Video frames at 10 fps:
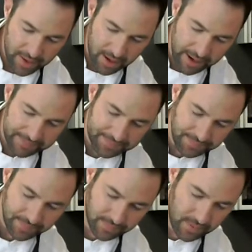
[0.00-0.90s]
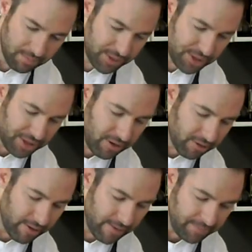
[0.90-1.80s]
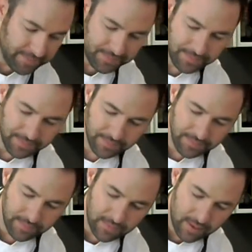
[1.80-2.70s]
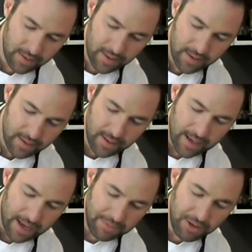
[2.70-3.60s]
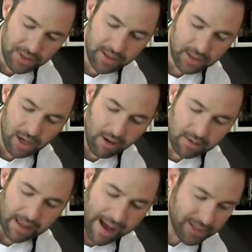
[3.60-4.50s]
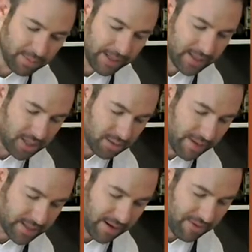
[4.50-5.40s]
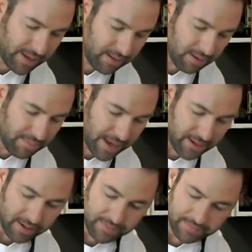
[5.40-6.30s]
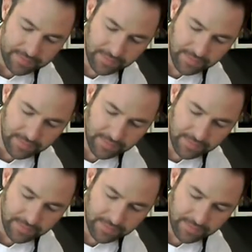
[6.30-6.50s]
right, put your yogurt in. I'm using the tall glass because this makes everything look better.